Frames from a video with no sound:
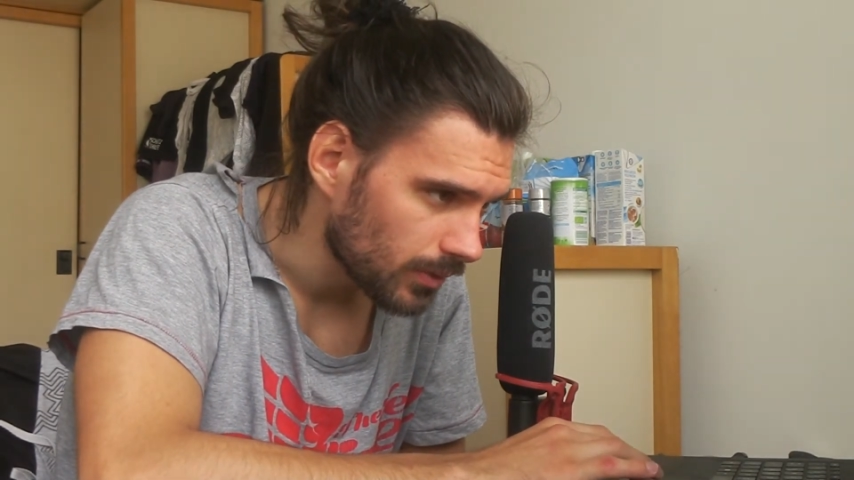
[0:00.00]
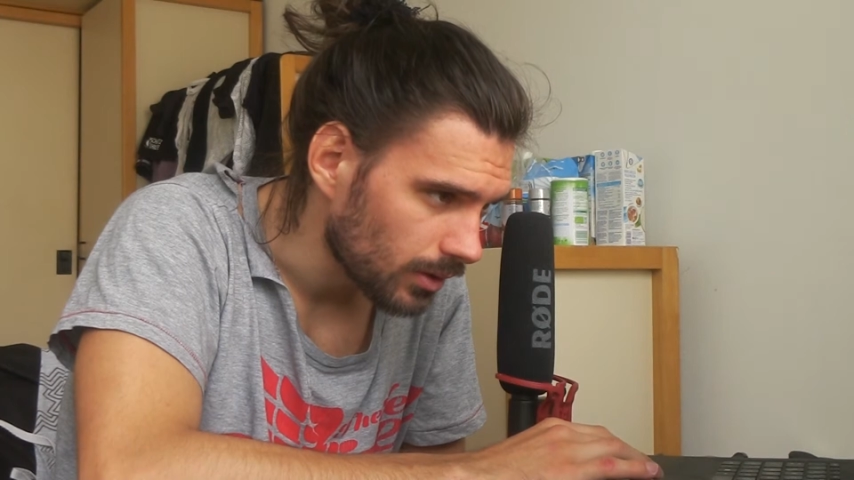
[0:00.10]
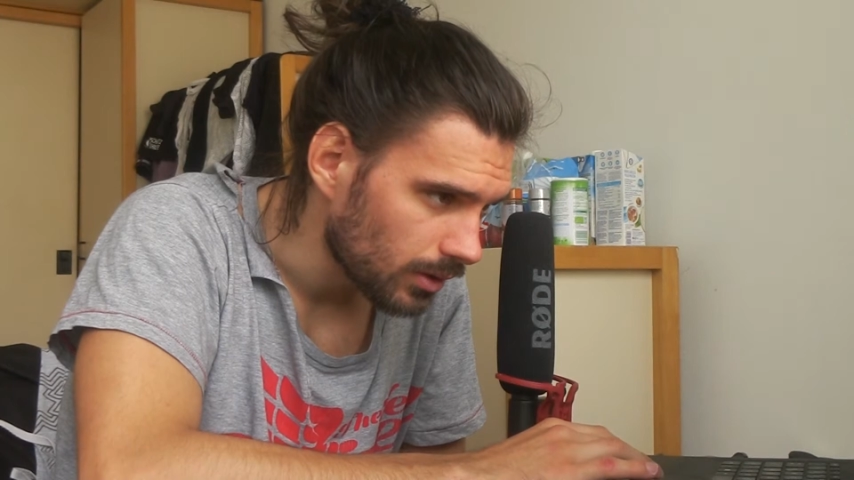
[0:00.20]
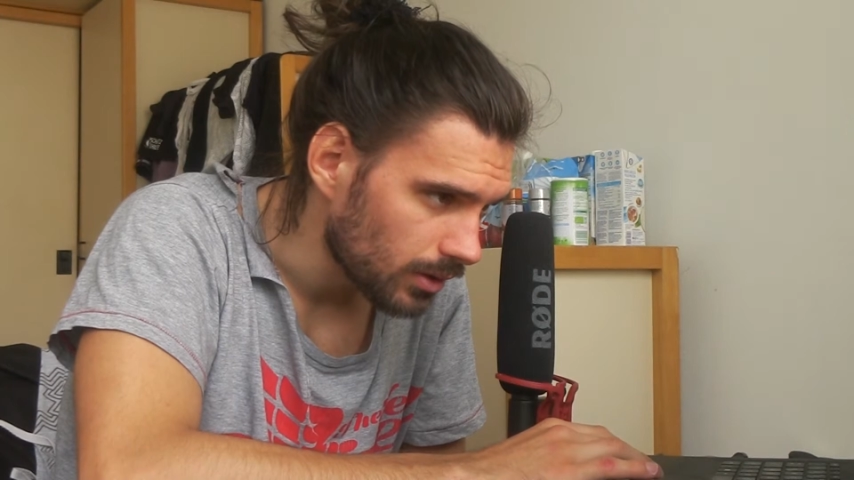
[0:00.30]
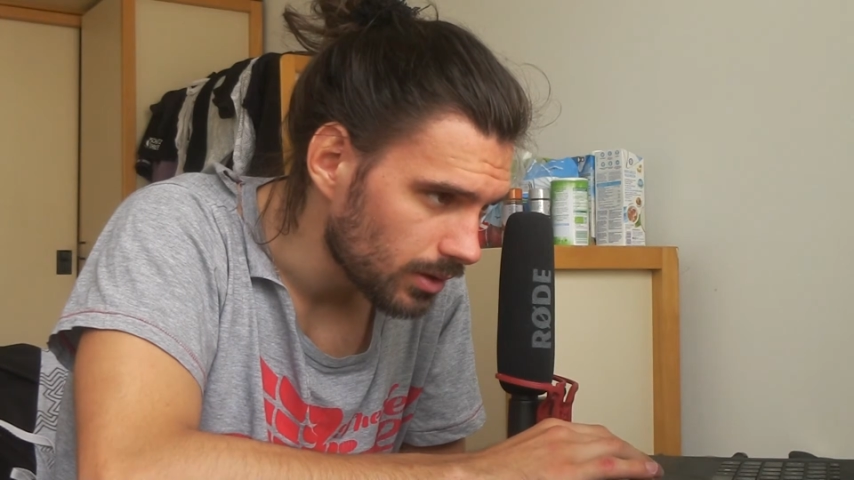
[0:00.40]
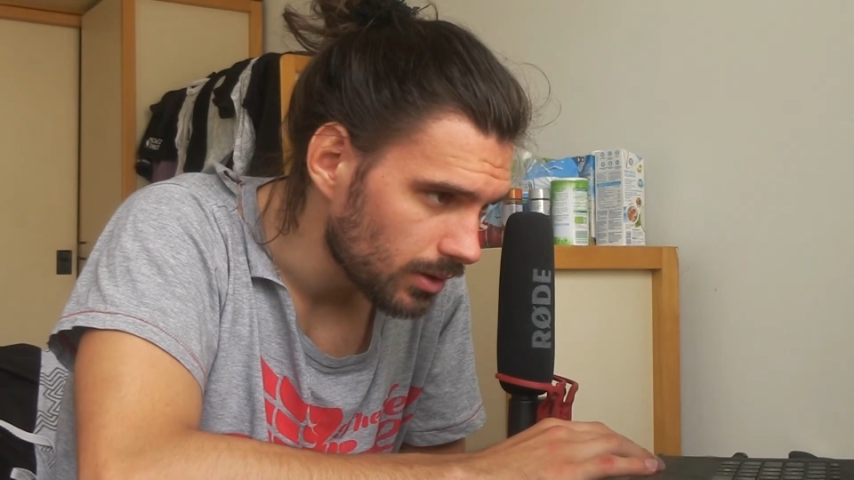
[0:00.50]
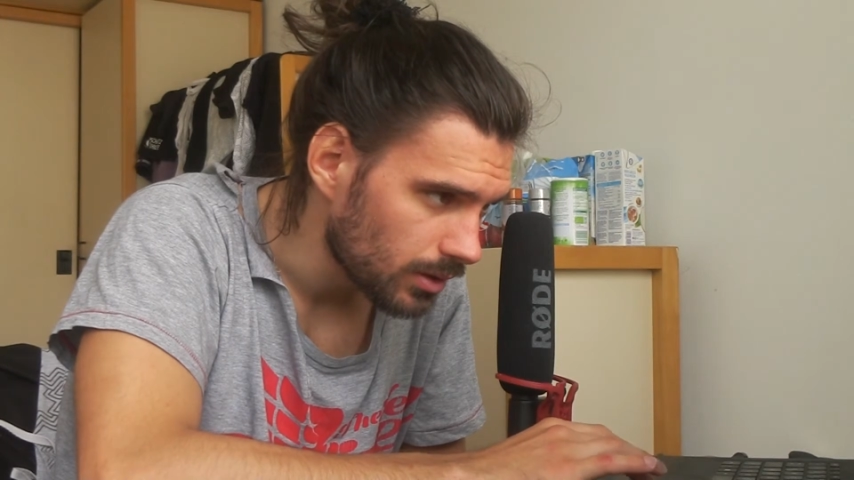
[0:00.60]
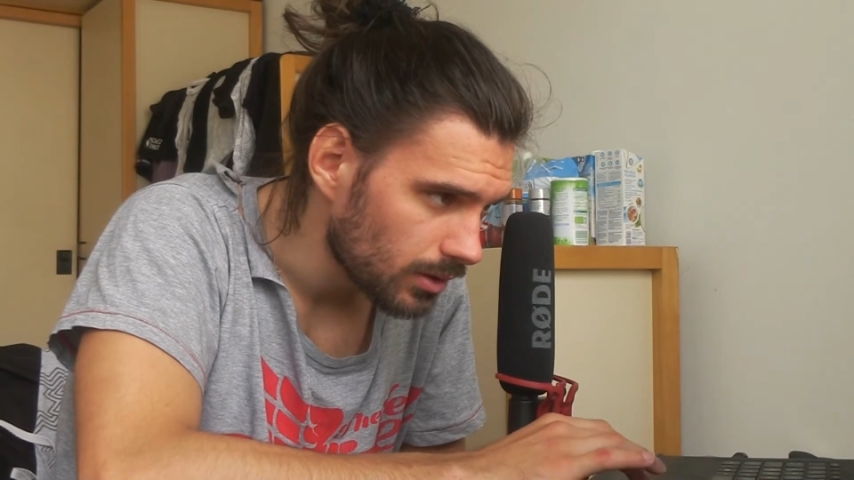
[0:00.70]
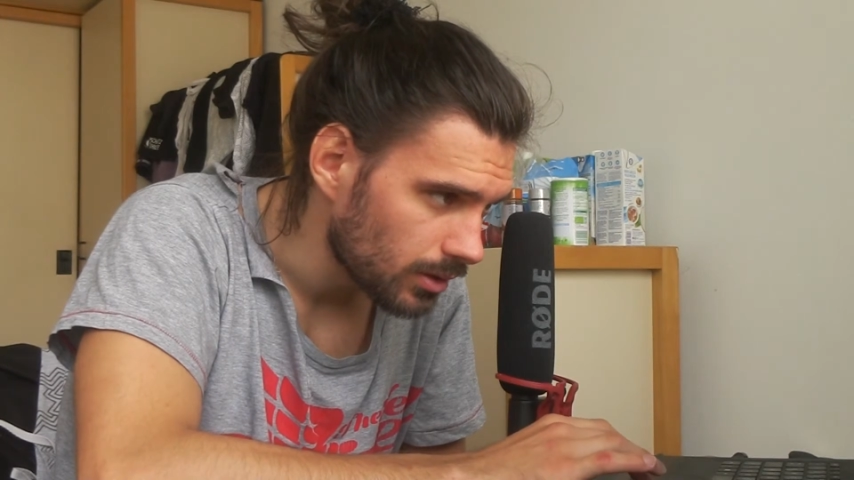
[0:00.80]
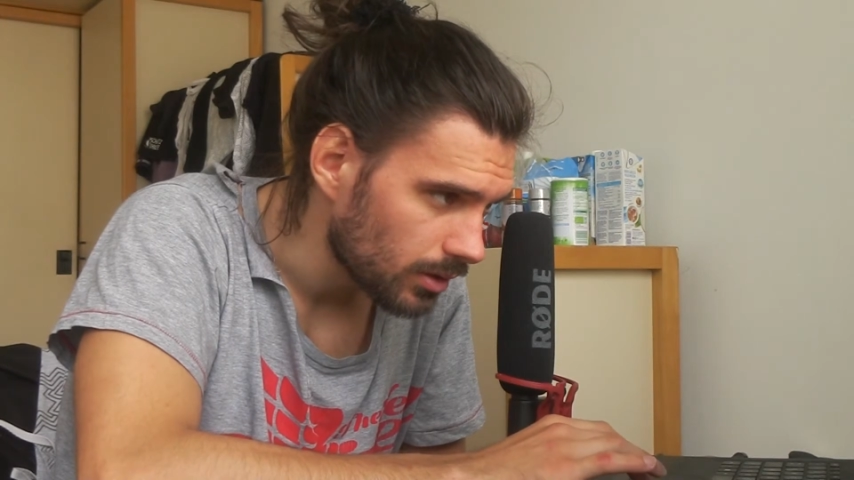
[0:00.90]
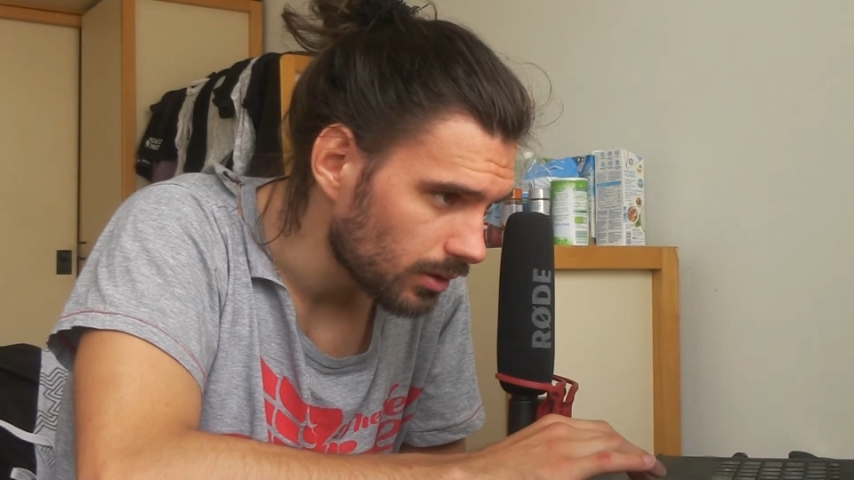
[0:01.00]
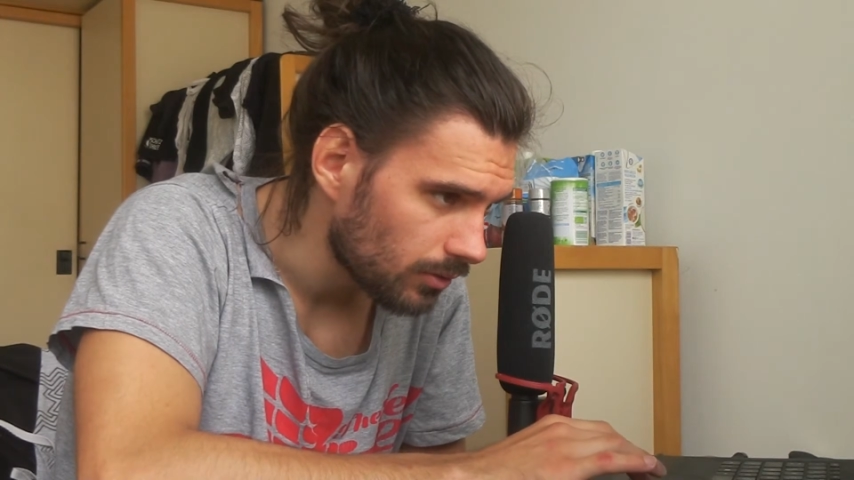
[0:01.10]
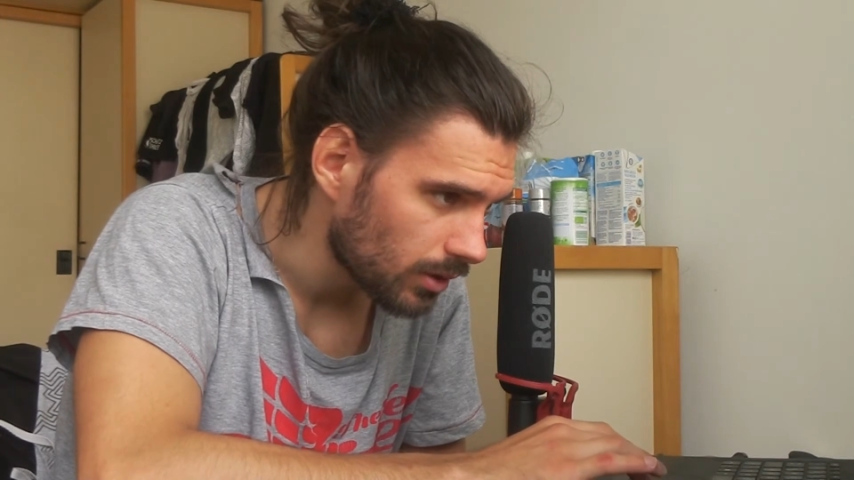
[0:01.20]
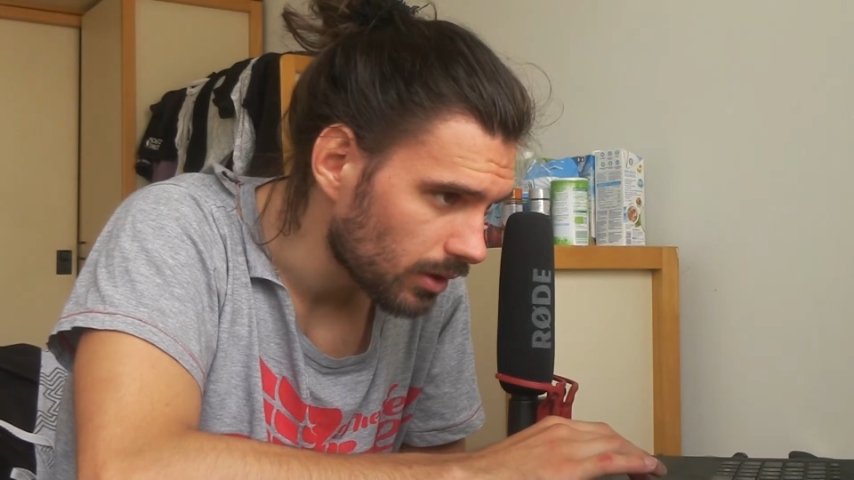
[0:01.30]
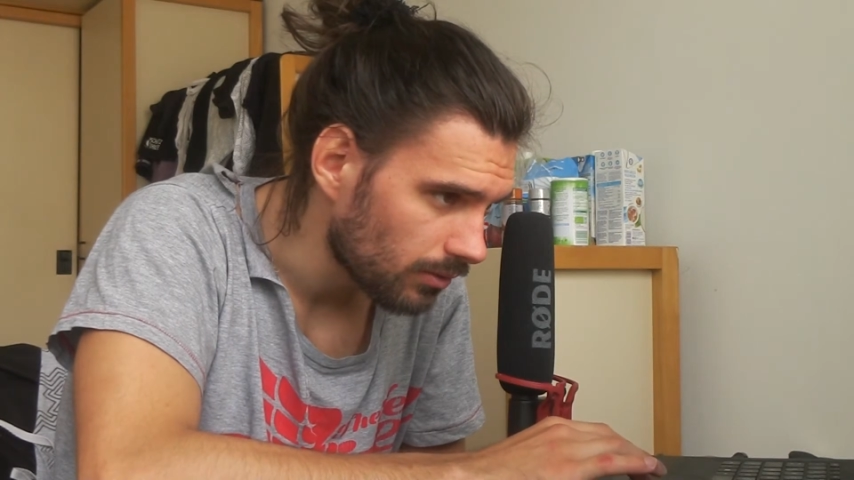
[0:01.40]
let's see if we can